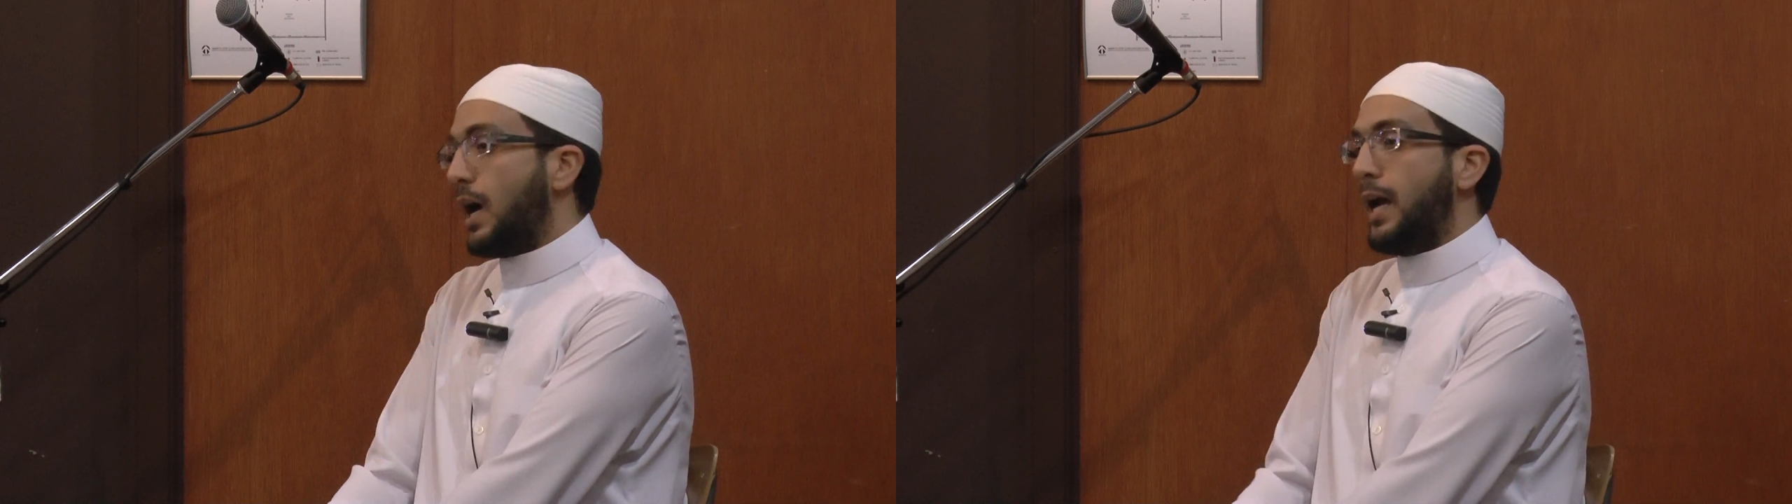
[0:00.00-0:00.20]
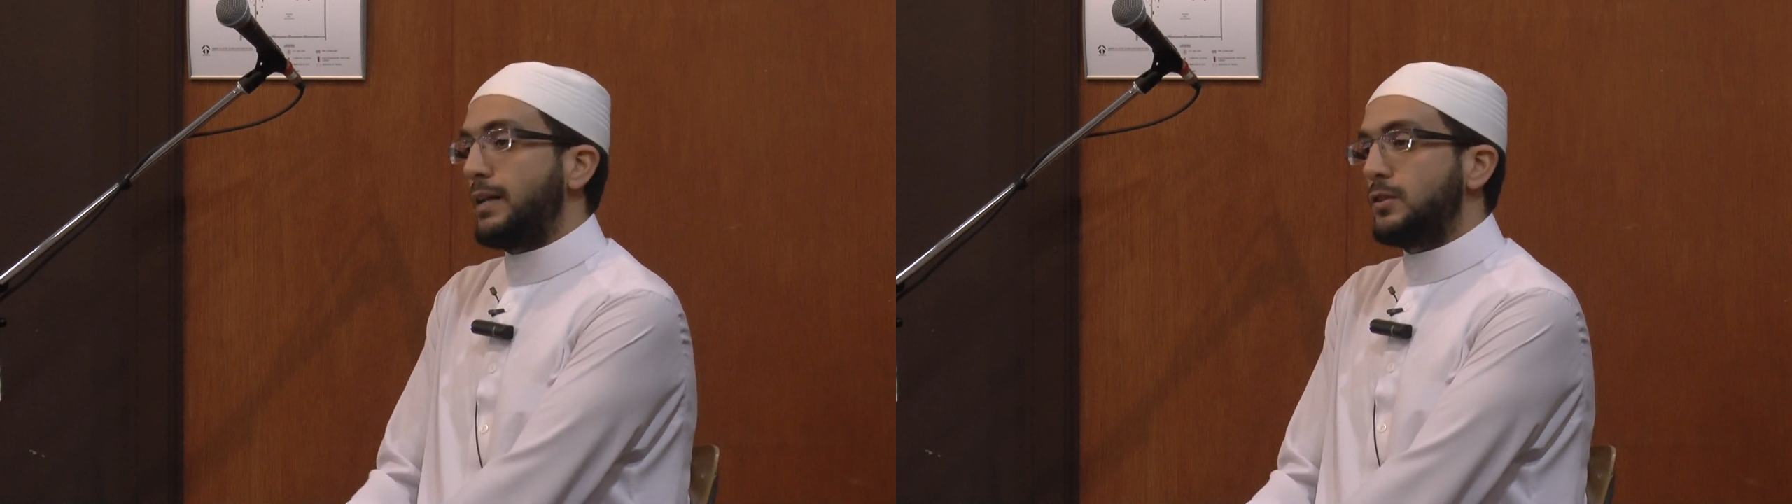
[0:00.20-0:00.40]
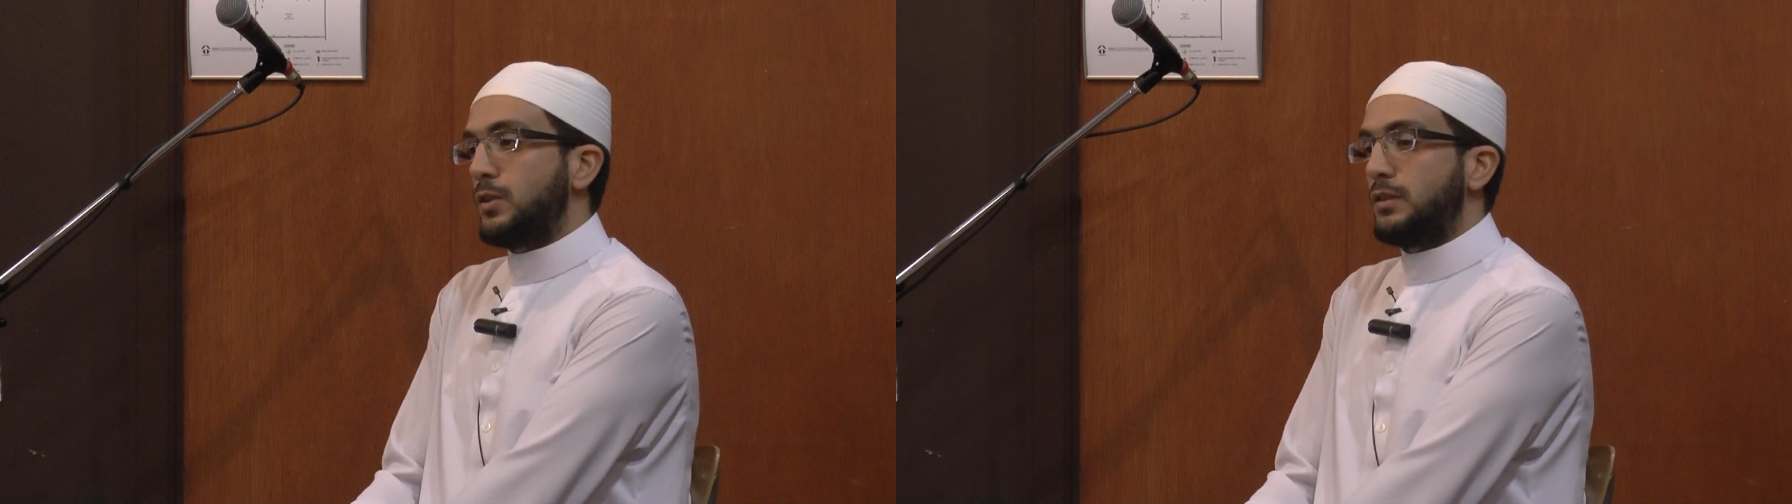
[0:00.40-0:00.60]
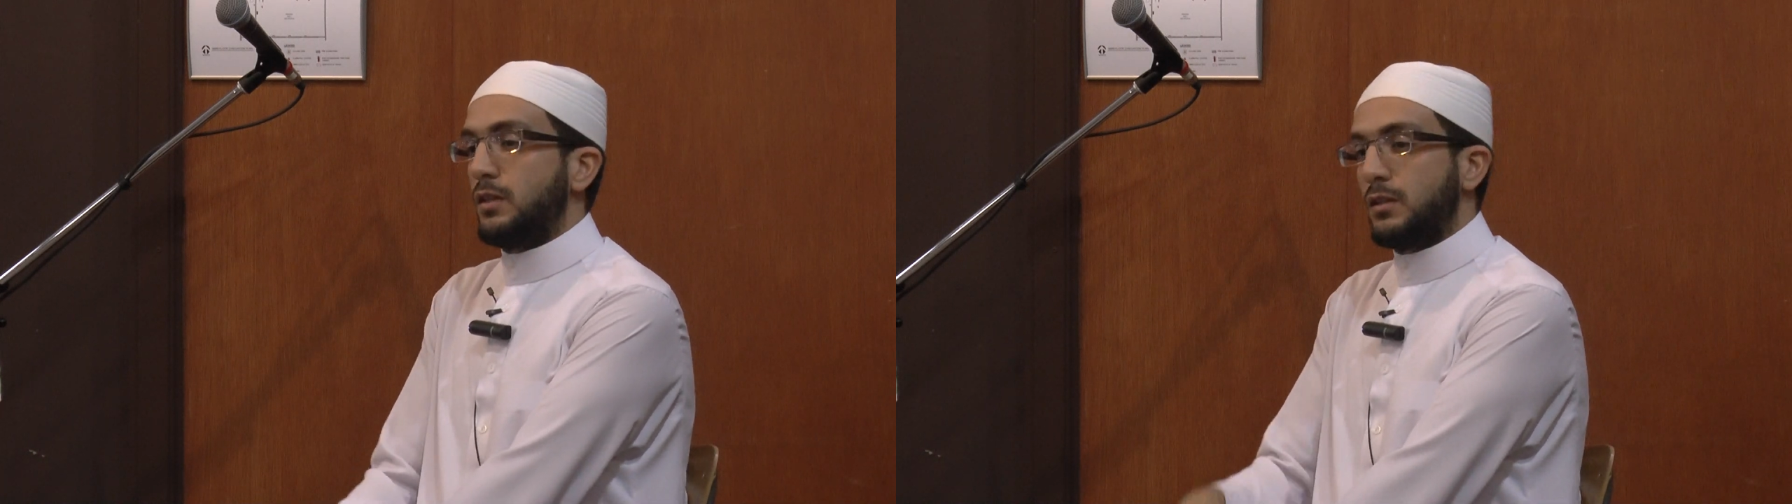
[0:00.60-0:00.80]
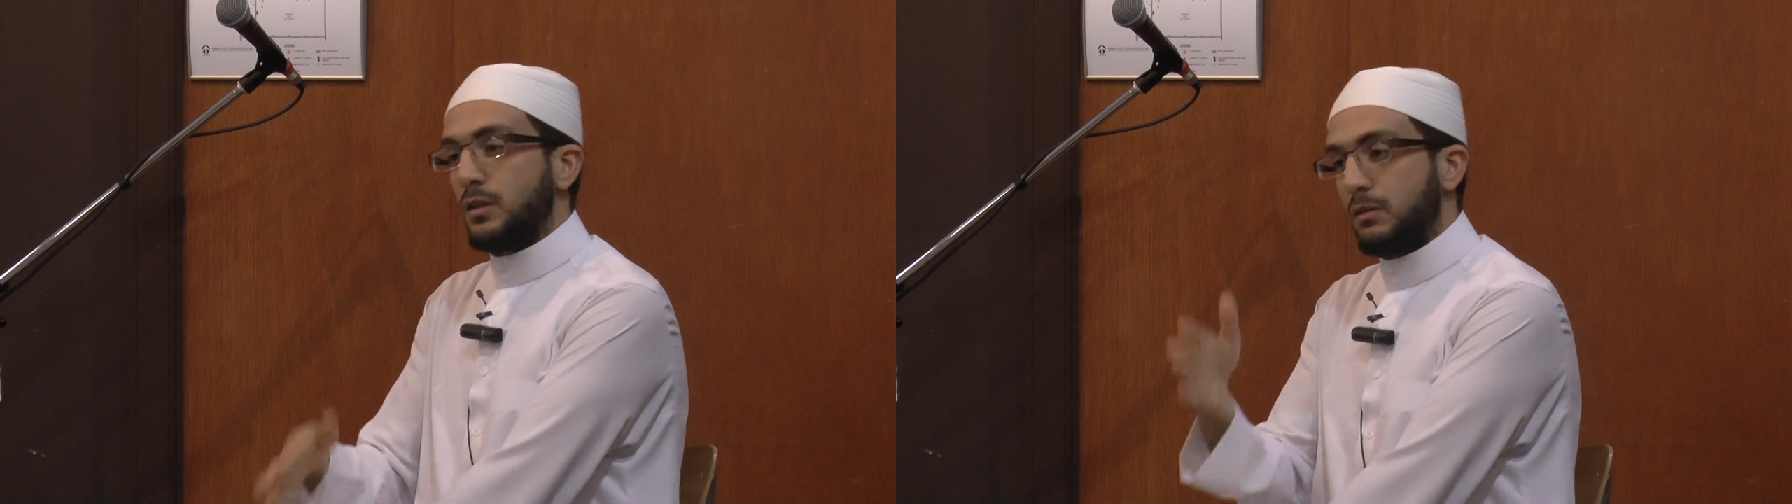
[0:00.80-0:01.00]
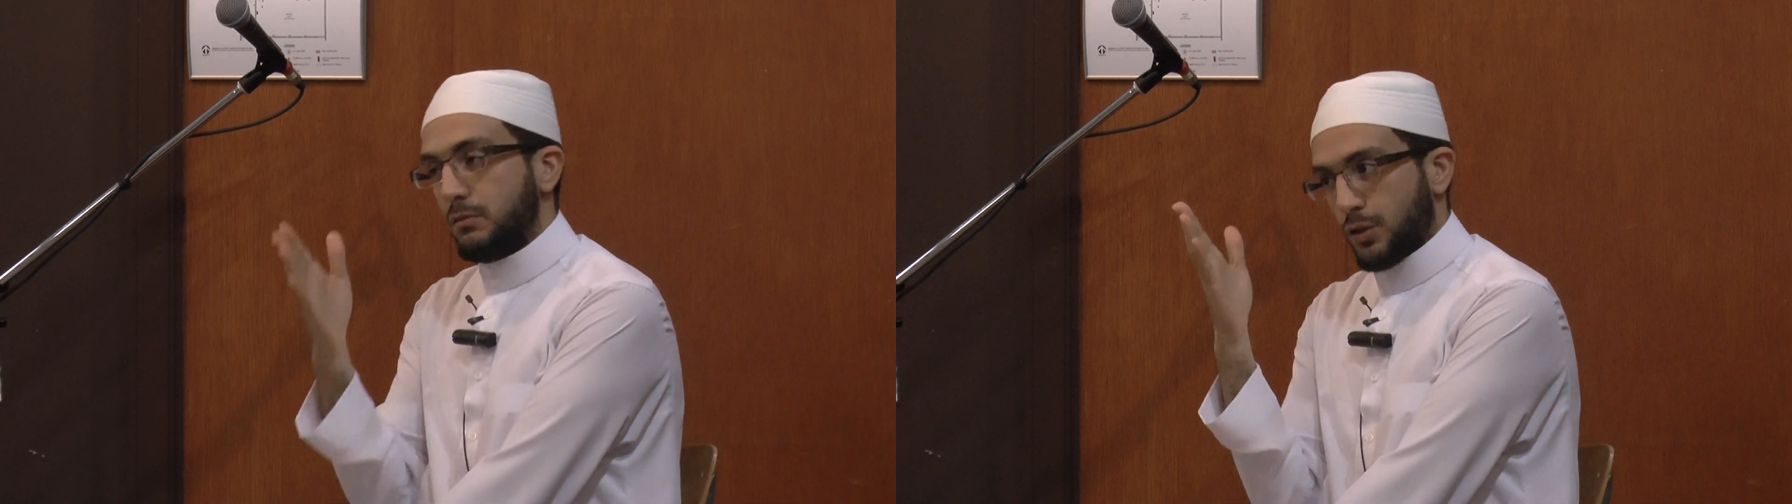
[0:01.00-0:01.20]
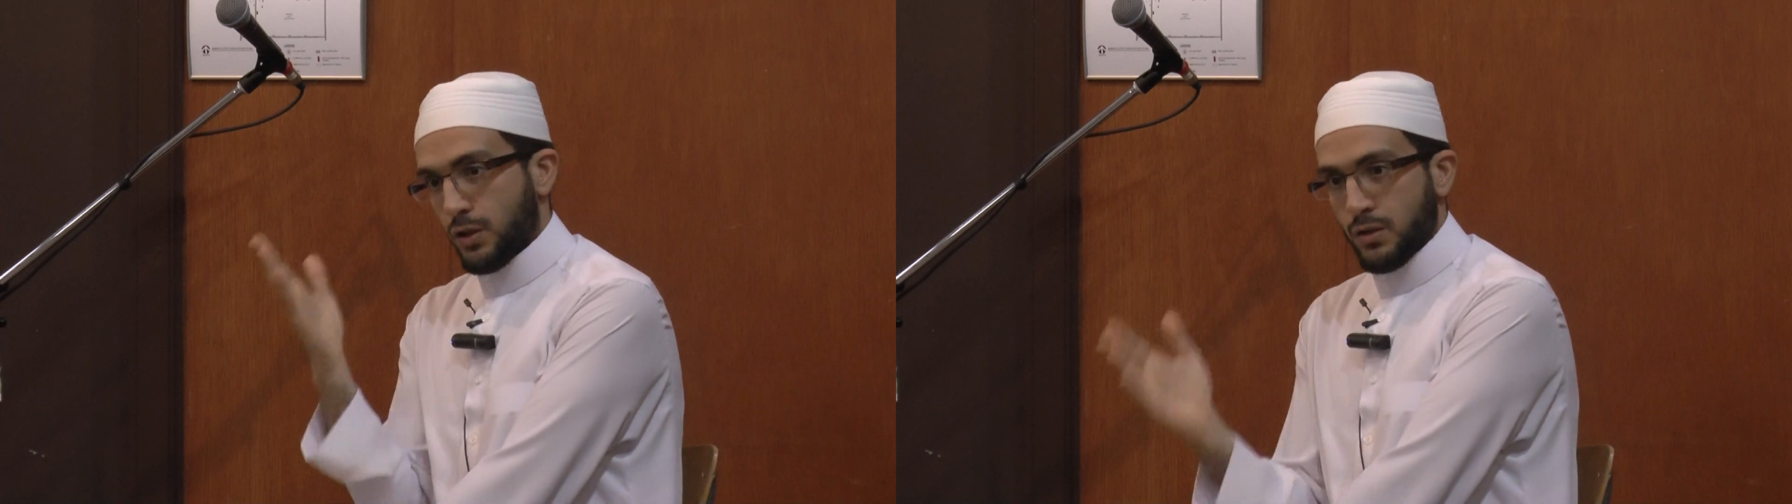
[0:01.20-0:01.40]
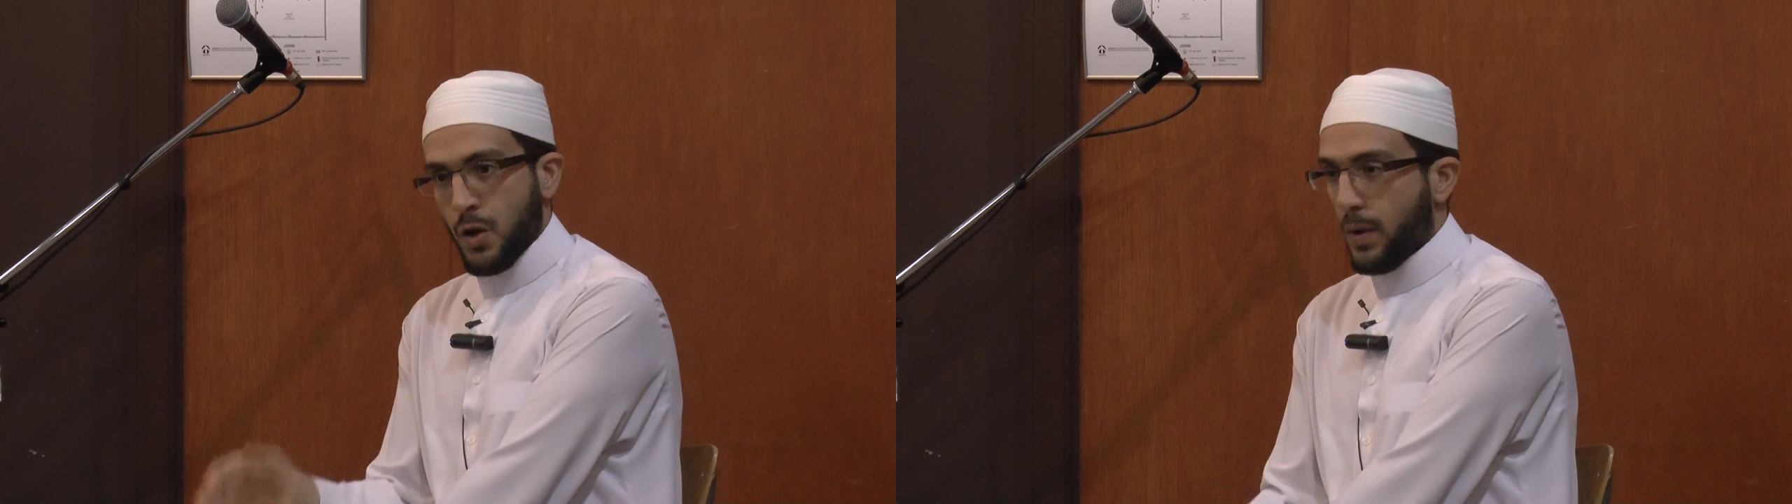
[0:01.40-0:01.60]
And you tell
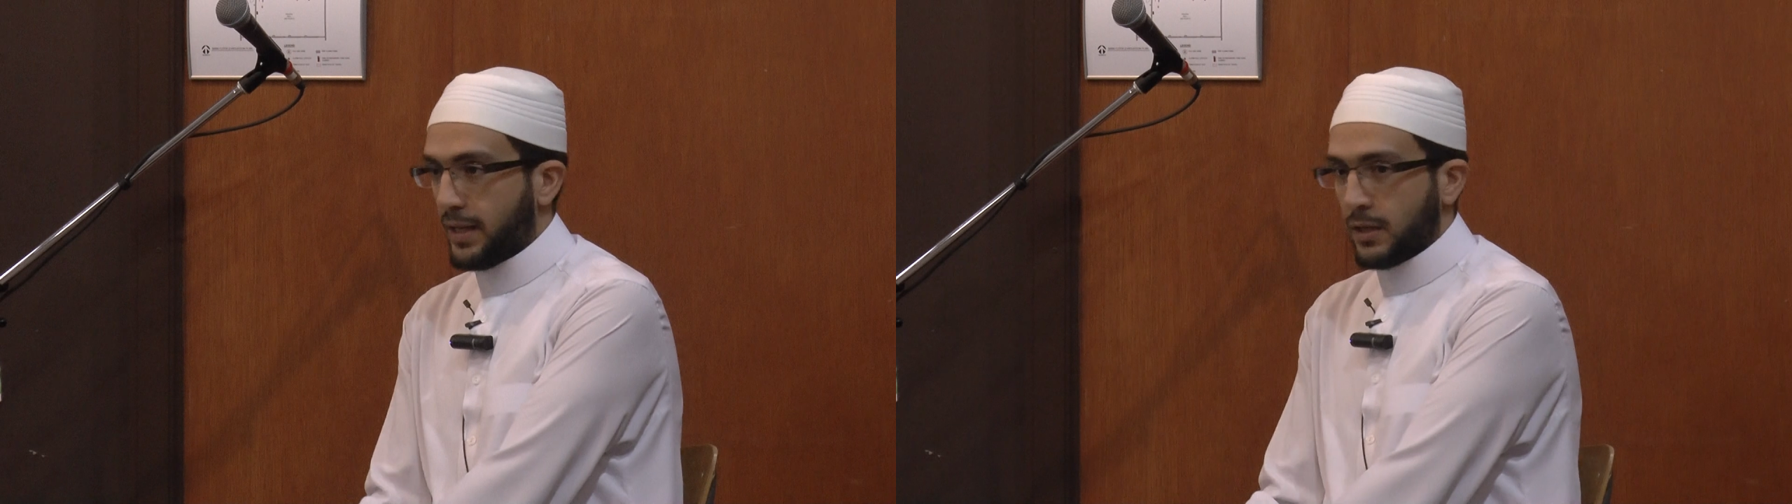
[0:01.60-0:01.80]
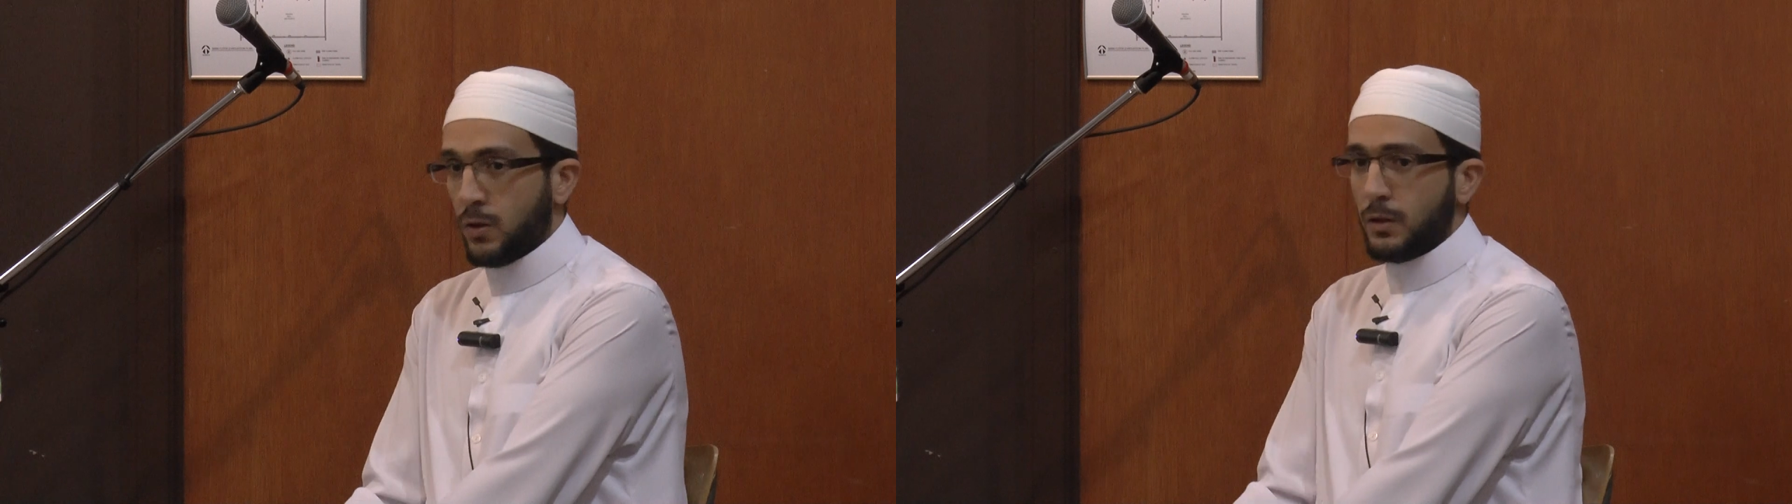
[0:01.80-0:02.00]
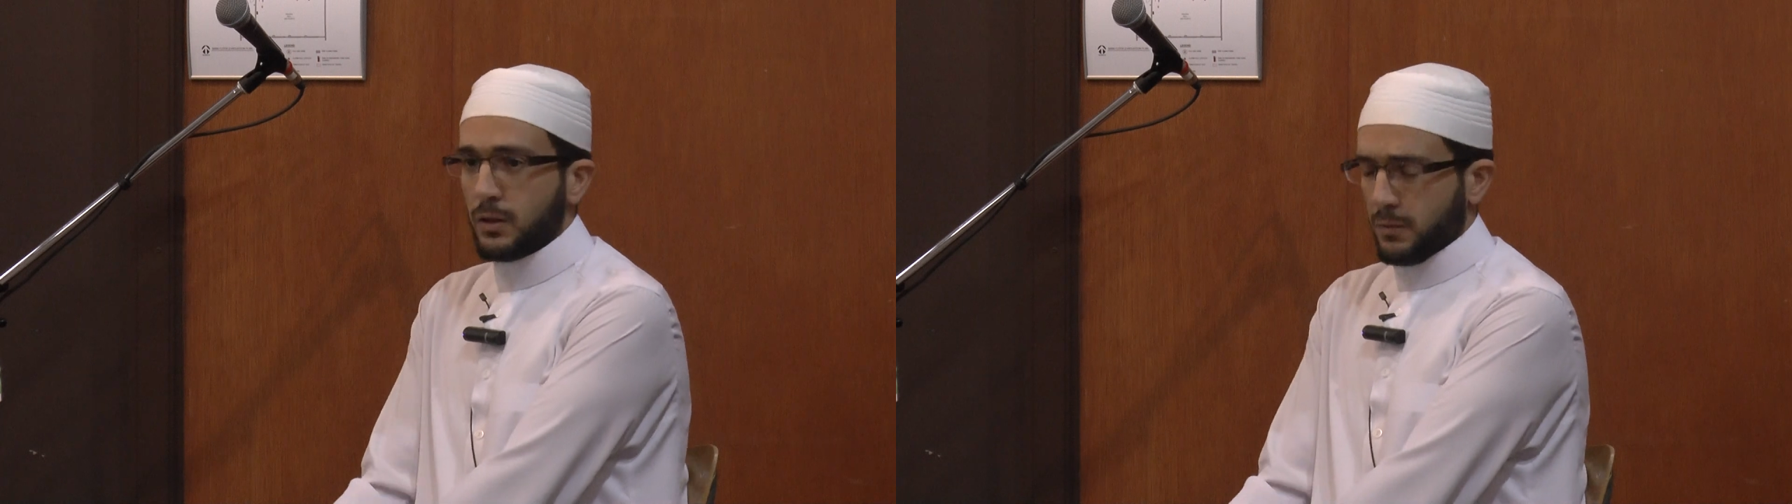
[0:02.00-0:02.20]
her, no, I cannot